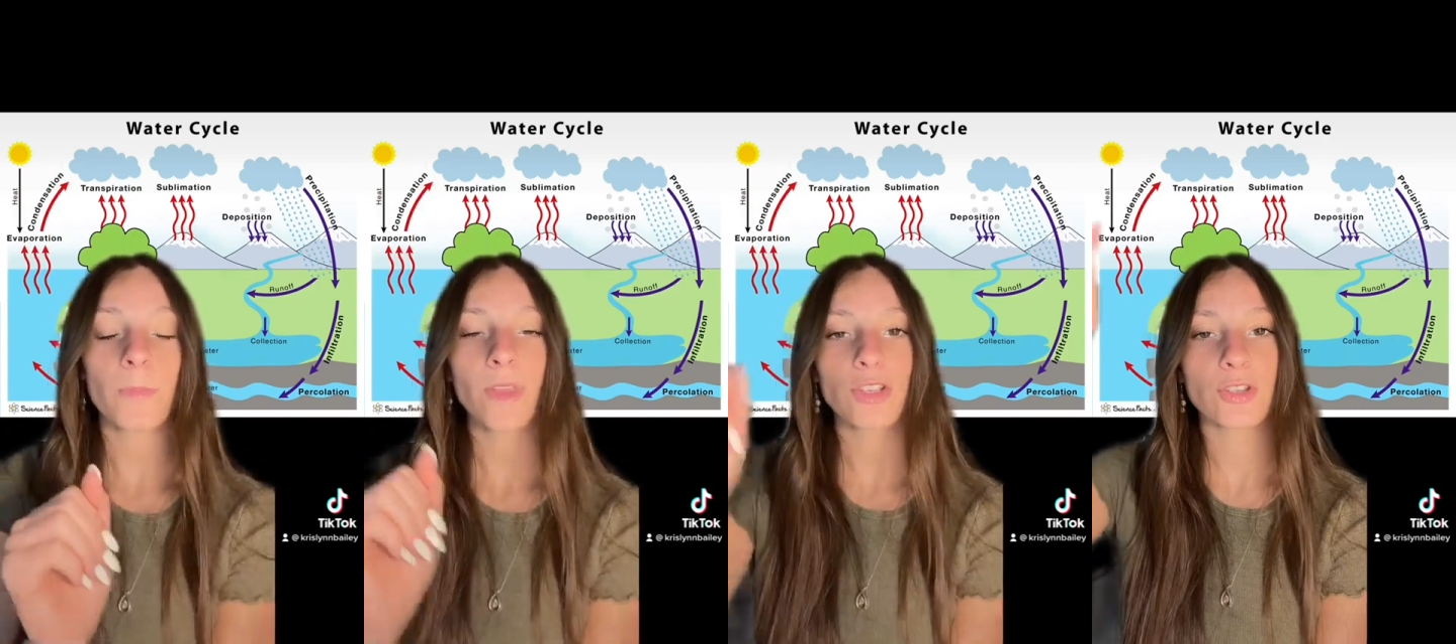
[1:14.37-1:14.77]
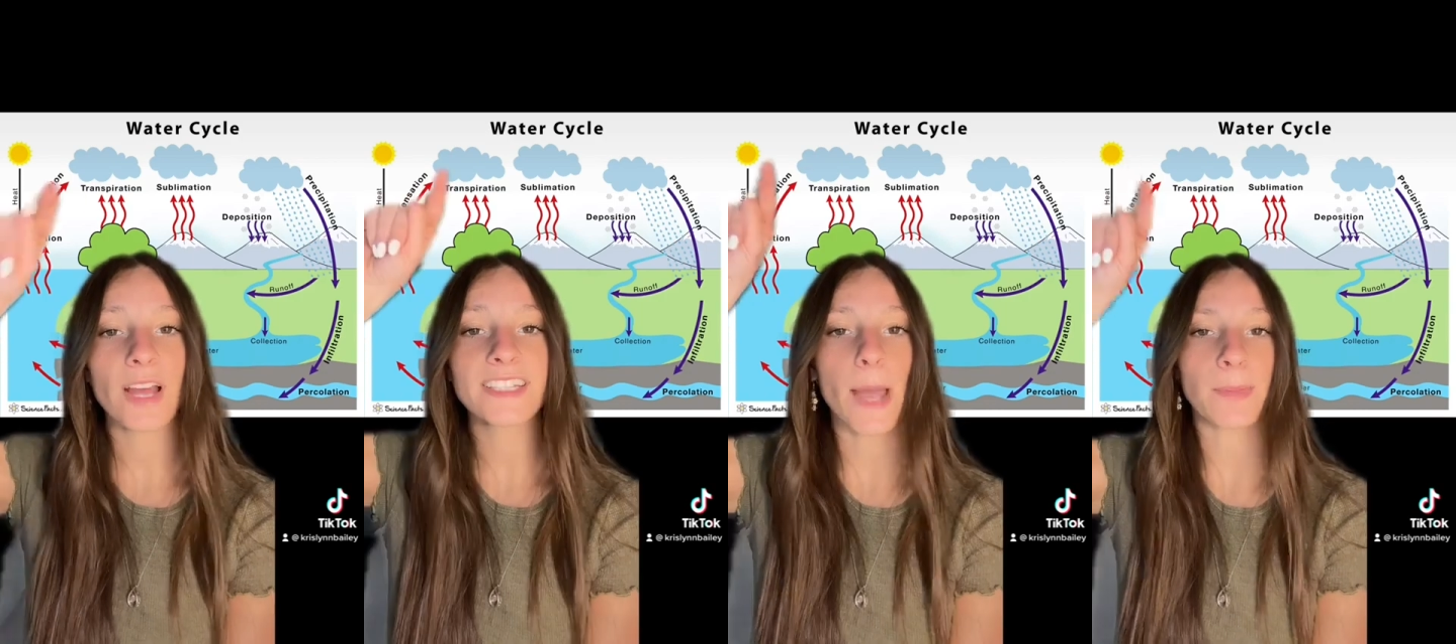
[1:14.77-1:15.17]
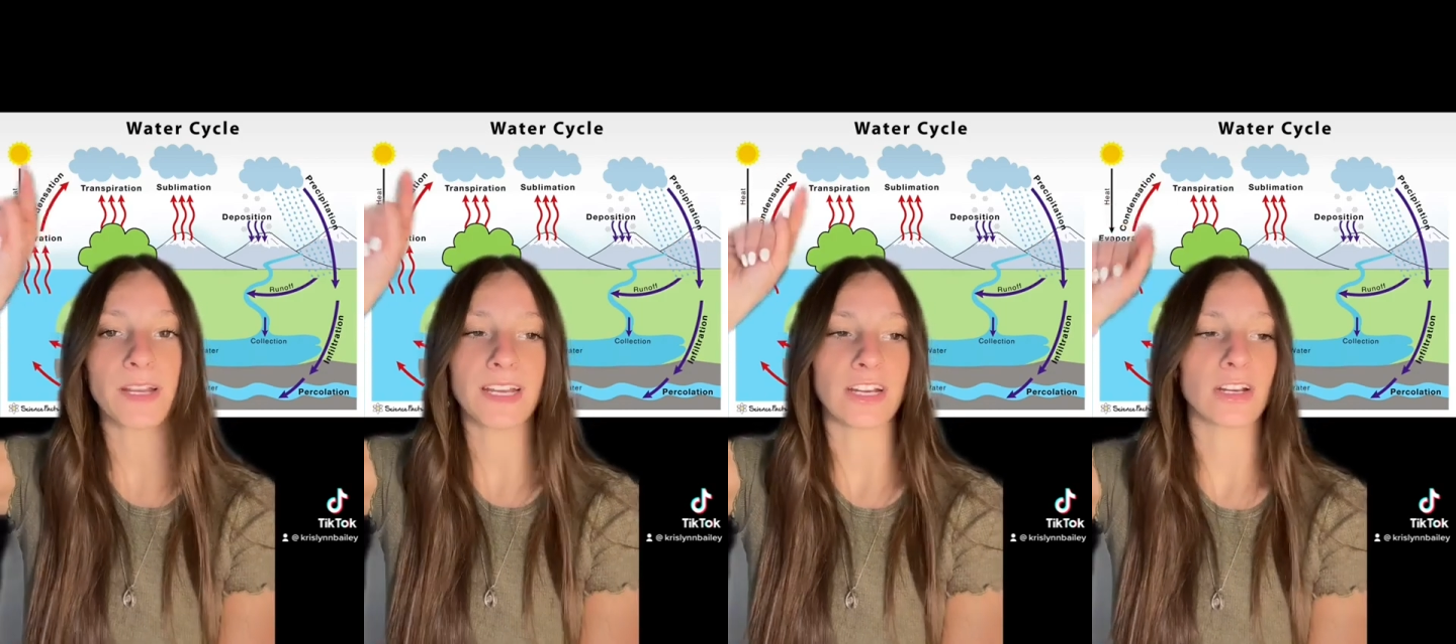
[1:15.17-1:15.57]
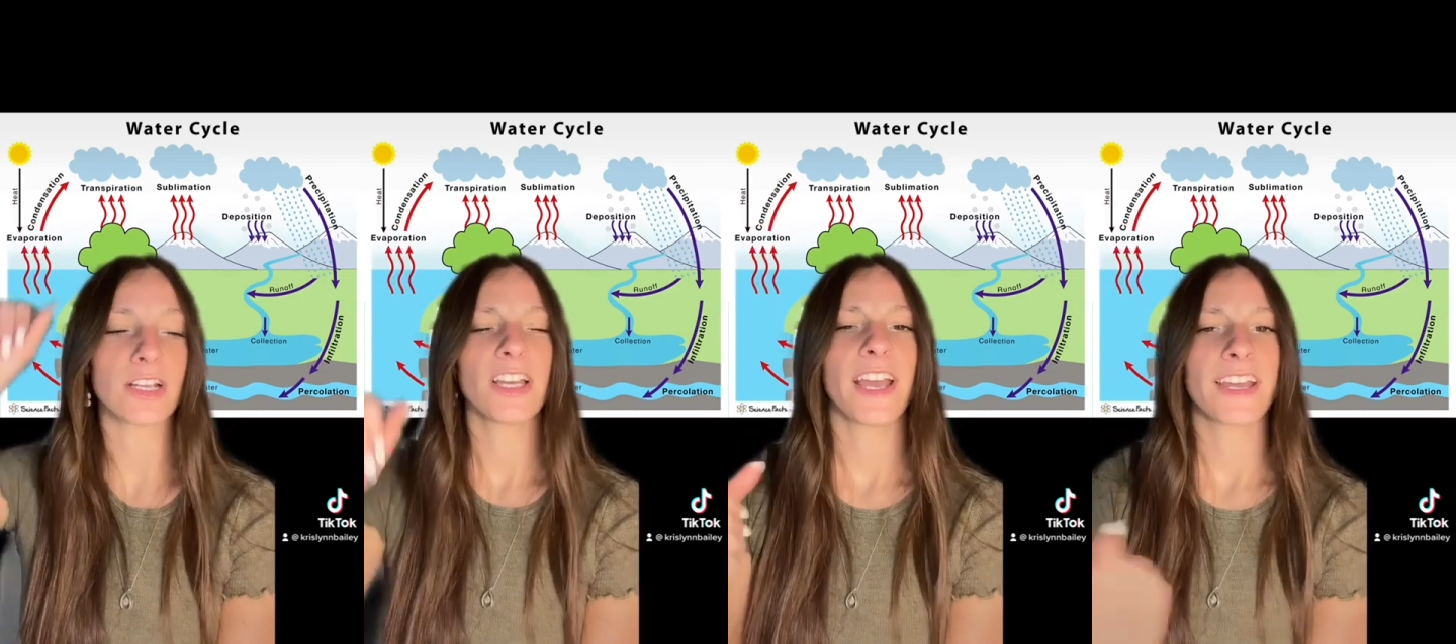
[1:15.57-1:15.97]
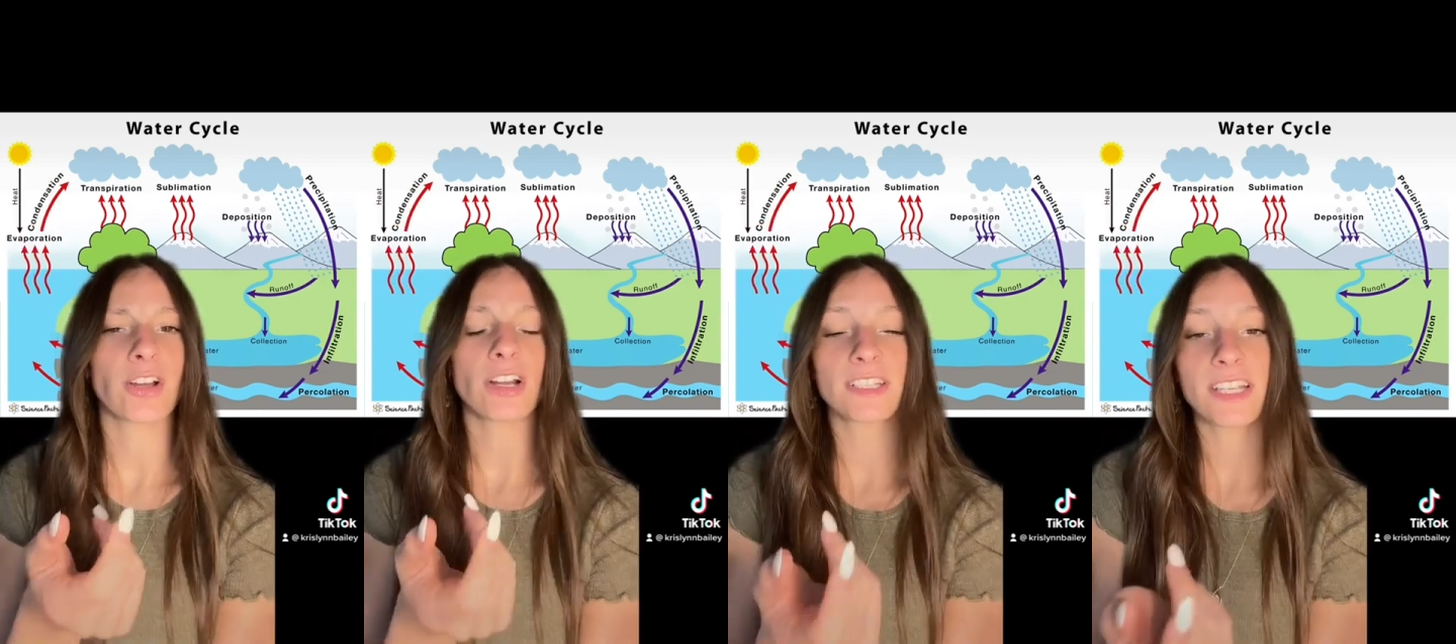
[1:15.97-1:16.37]
So that's happening here. And
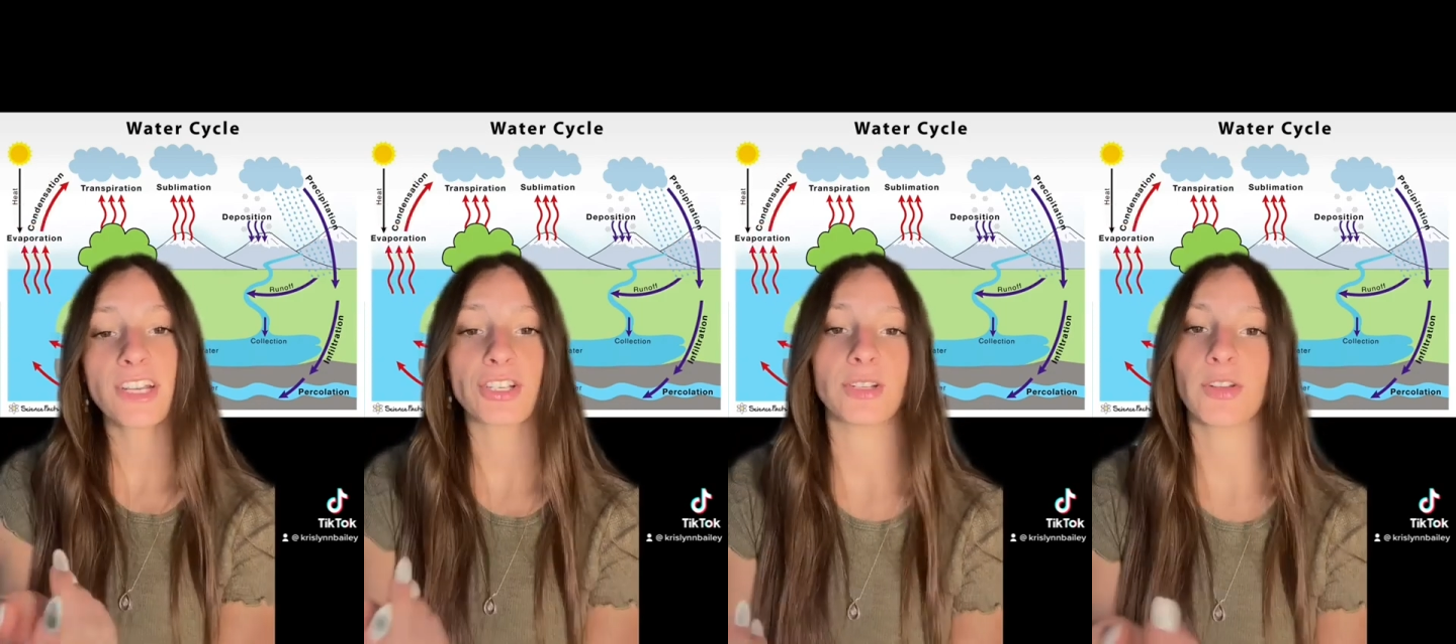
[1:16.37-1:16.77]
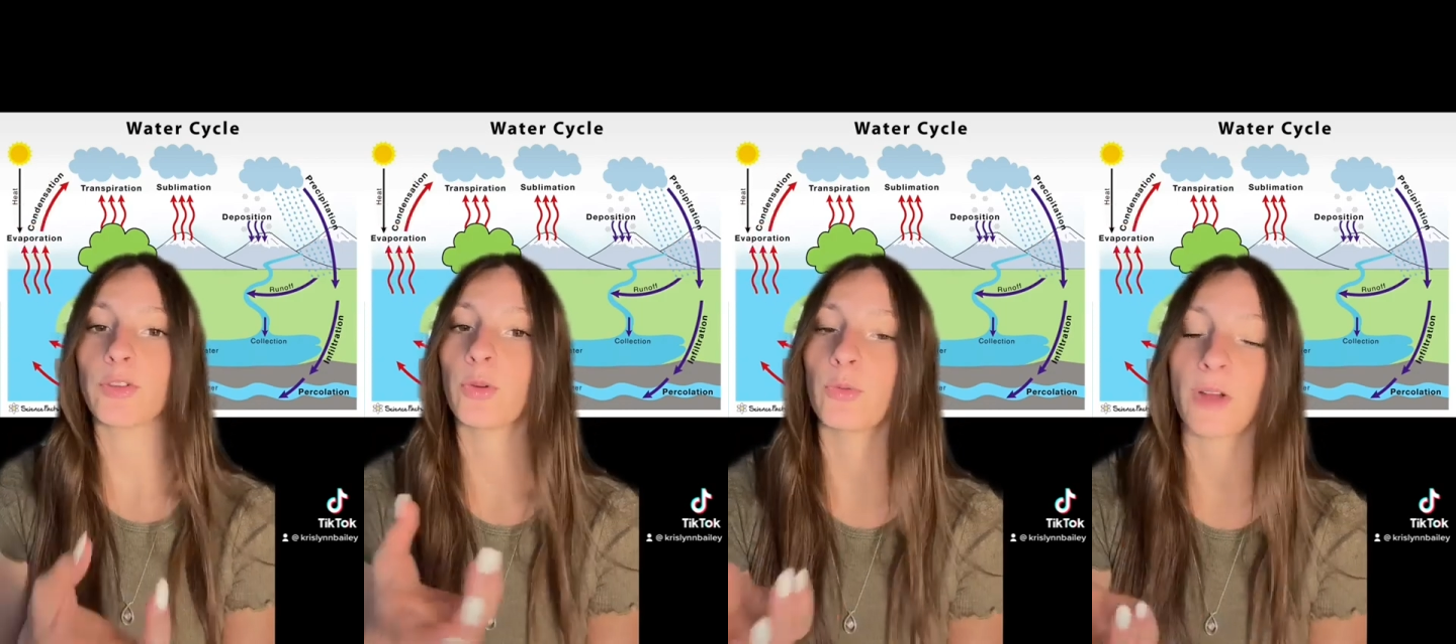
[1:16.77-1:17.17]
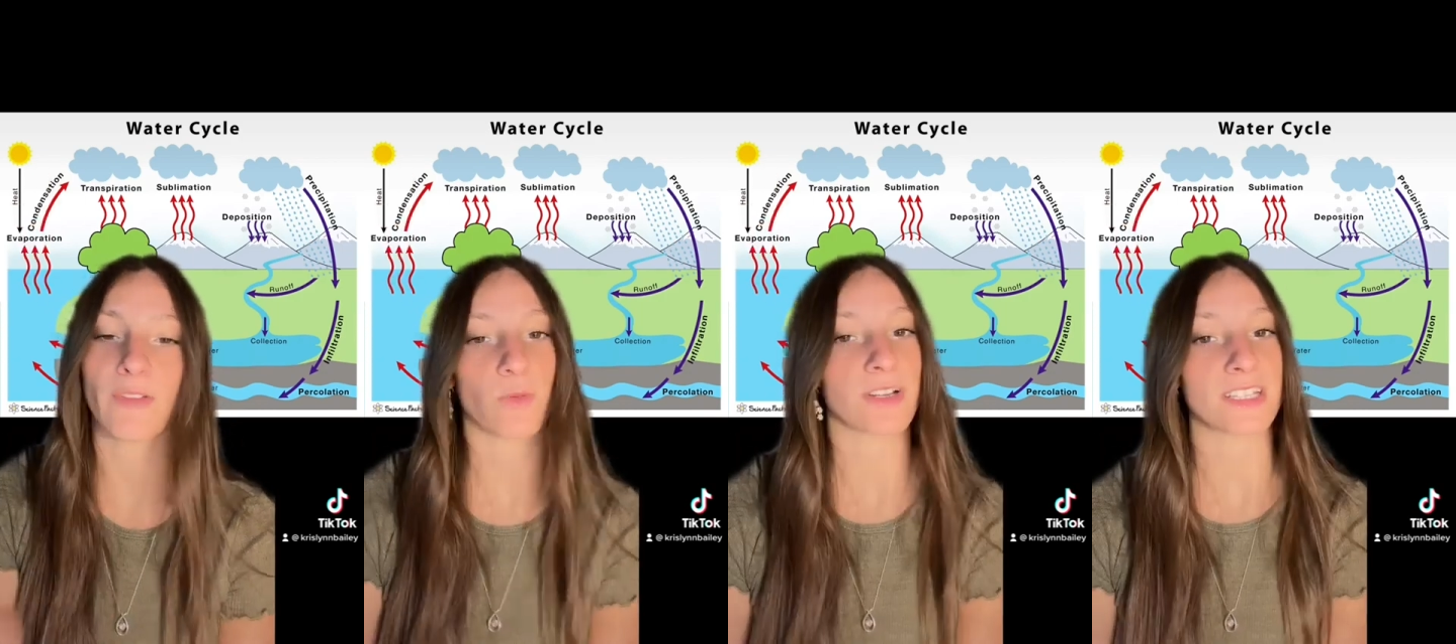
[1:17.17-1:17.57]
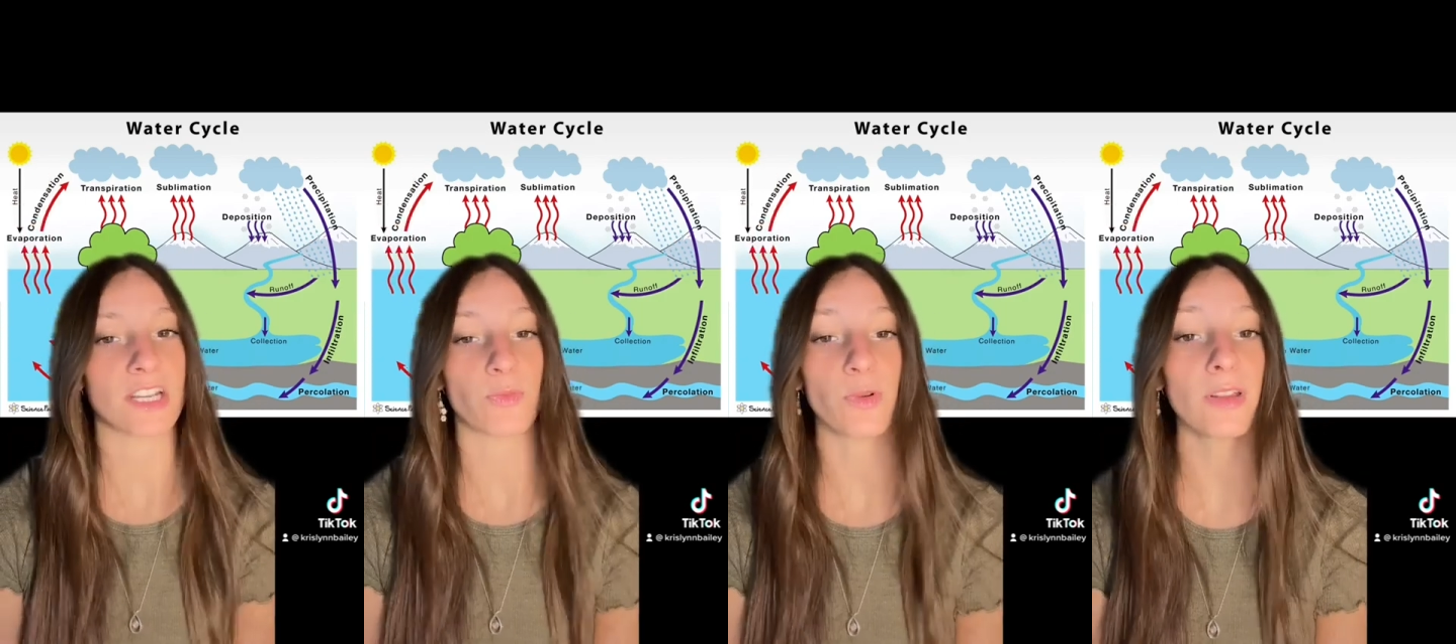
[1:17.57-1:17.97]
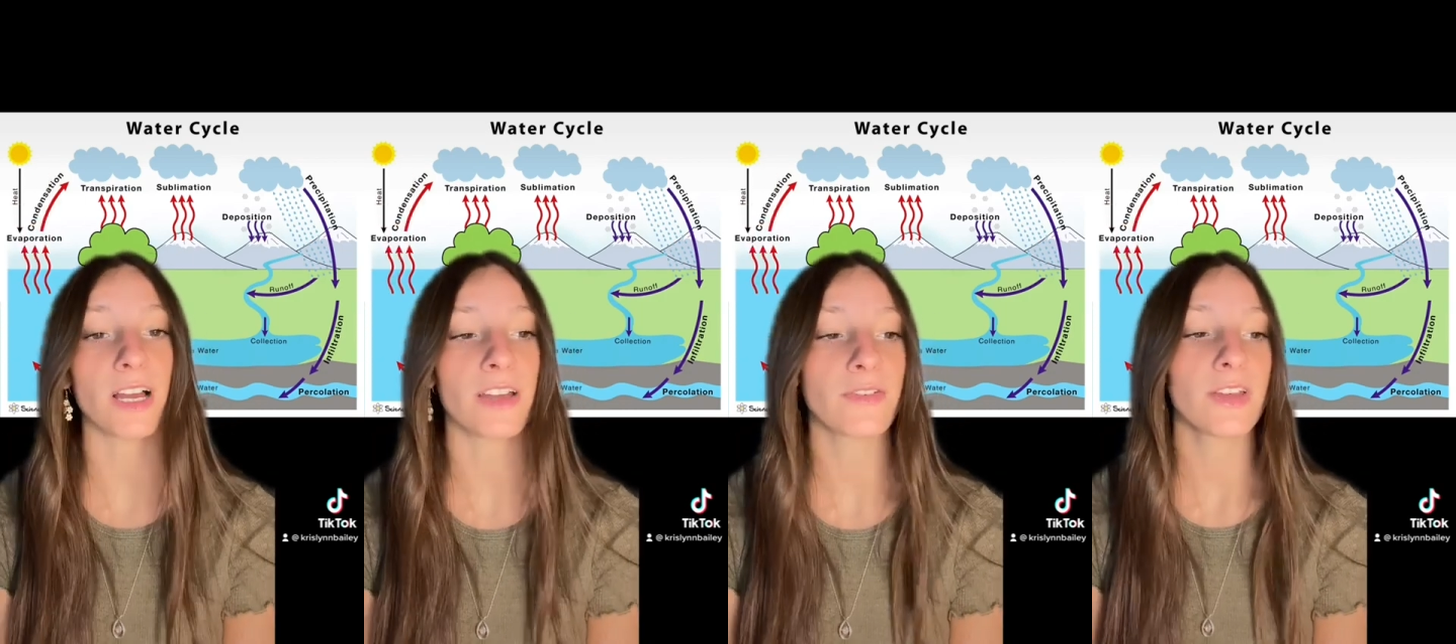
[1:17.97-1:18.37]
condensation, if you ever want to see it in real
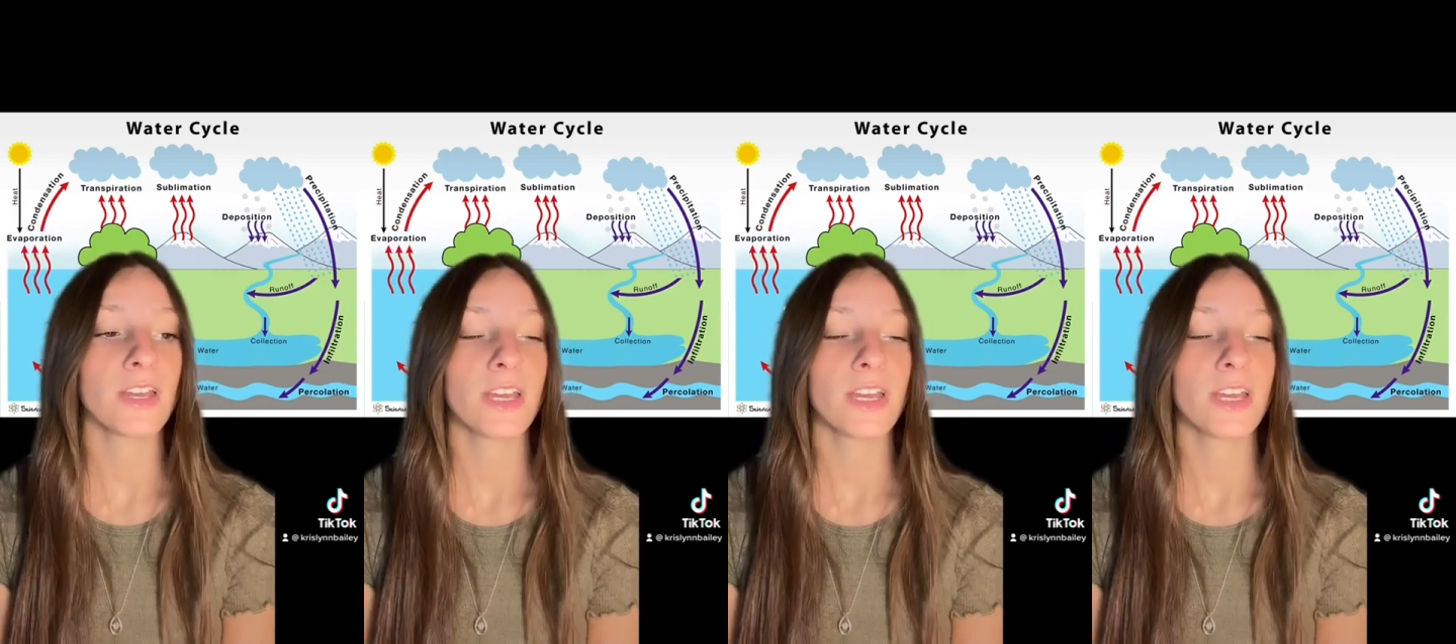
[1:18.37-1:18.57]
life,